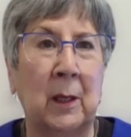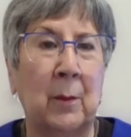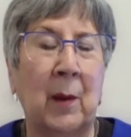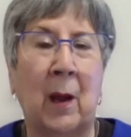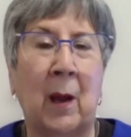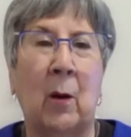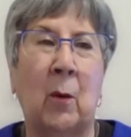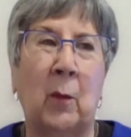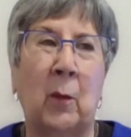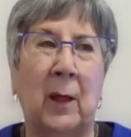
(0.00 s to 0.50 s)

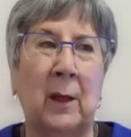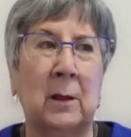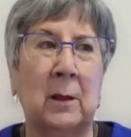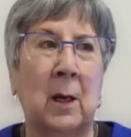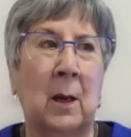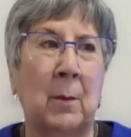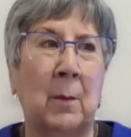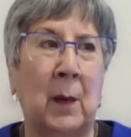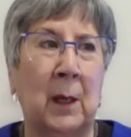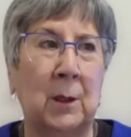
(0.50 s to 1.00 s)
about, oh, well, that's
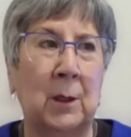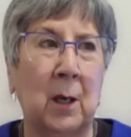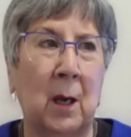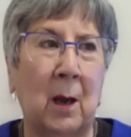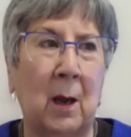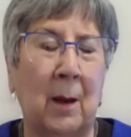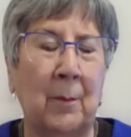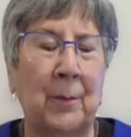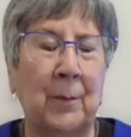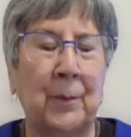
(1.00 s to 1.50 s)
not my
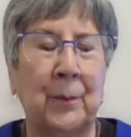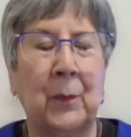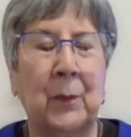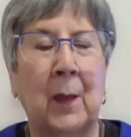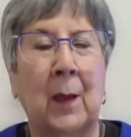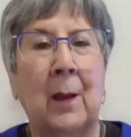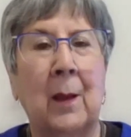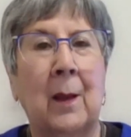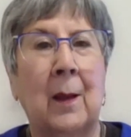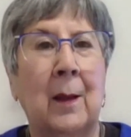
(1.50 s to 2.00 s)
job,
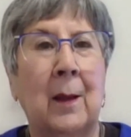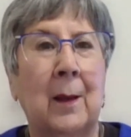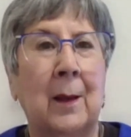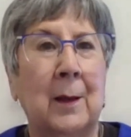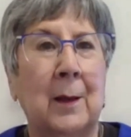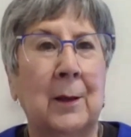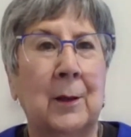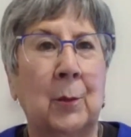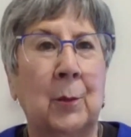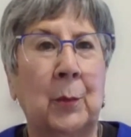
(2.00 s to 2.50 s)

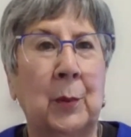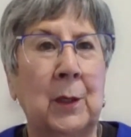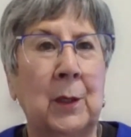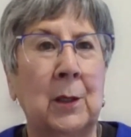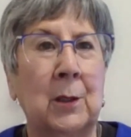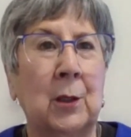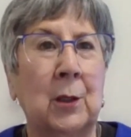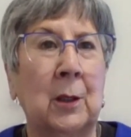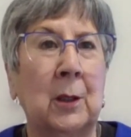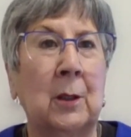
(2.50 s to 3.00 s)
to
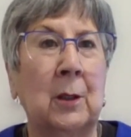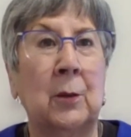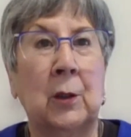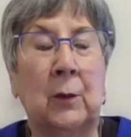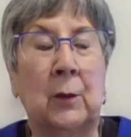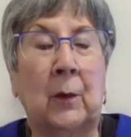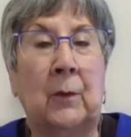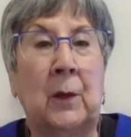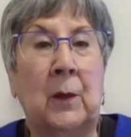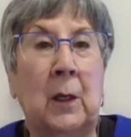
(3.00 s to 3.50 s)
potentially
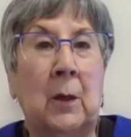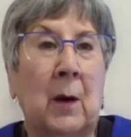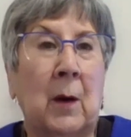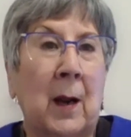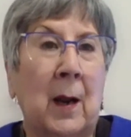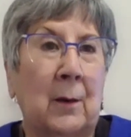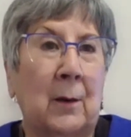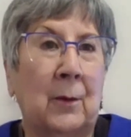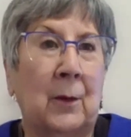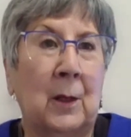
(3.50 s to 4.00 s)
lose 50
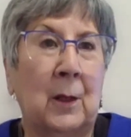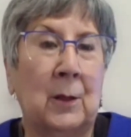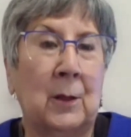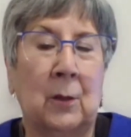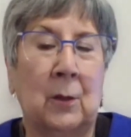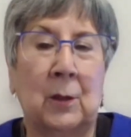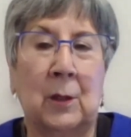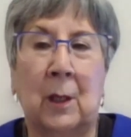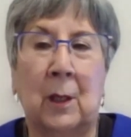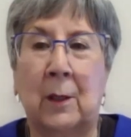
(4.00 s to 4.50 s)
grand for the
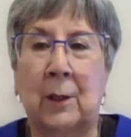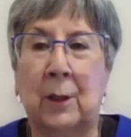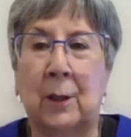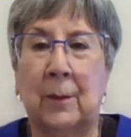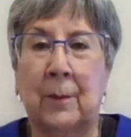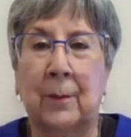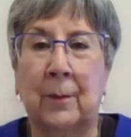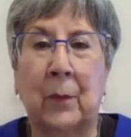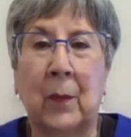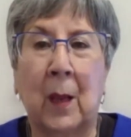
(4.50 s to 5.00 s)

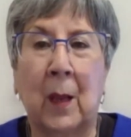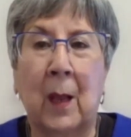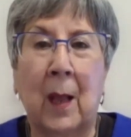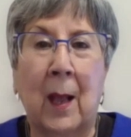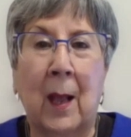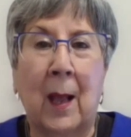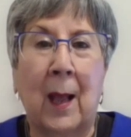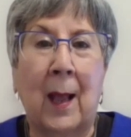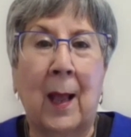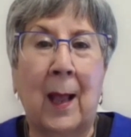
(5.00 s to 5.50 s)
association.
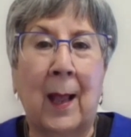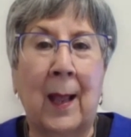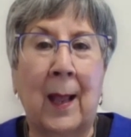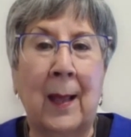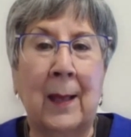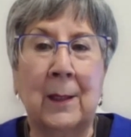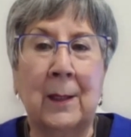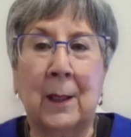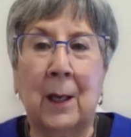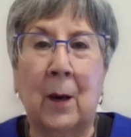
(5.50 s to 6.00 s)

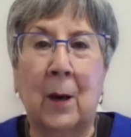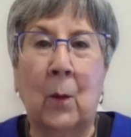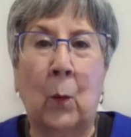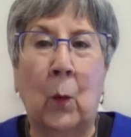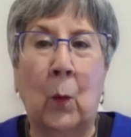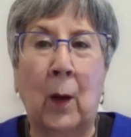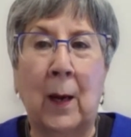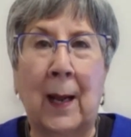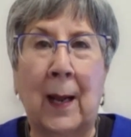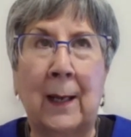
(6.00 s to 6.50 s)
And
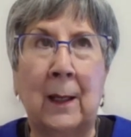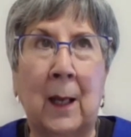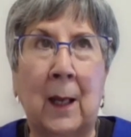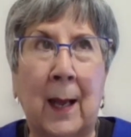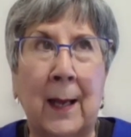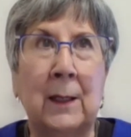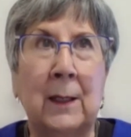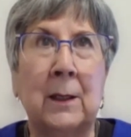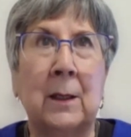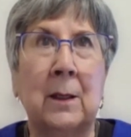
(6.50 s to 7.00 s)
what I
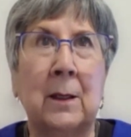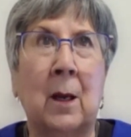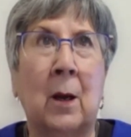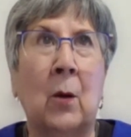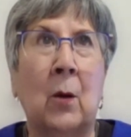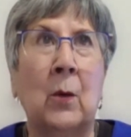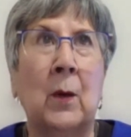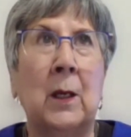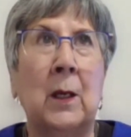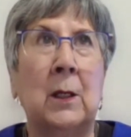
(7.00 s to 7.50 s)
like to
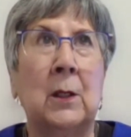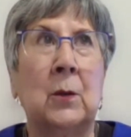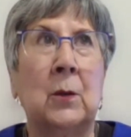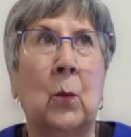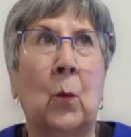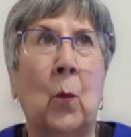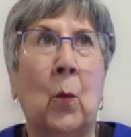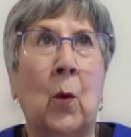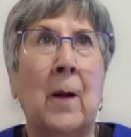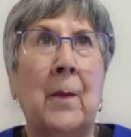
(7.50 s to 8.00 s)
know is
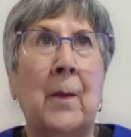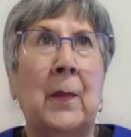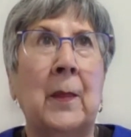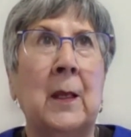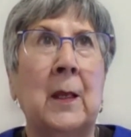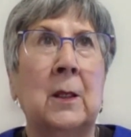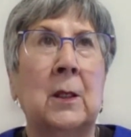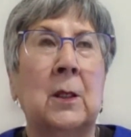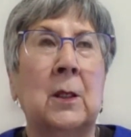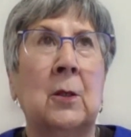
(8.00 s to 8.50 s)
what
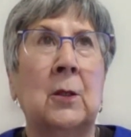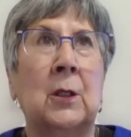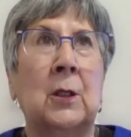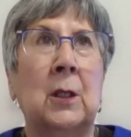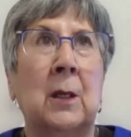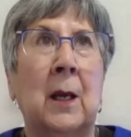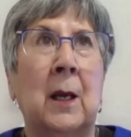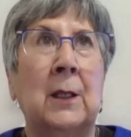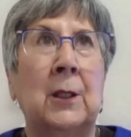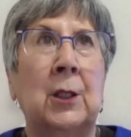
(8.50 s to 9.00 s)
the
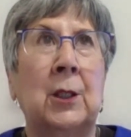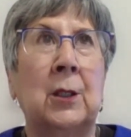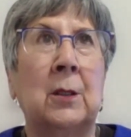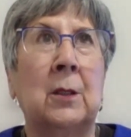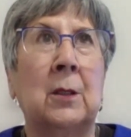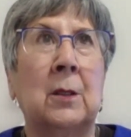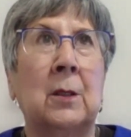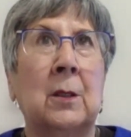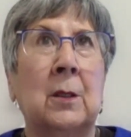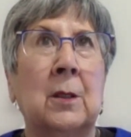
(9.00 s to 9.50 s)

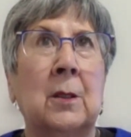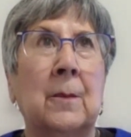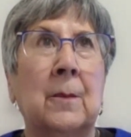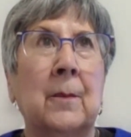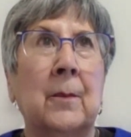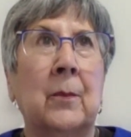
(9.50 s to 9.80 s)
association's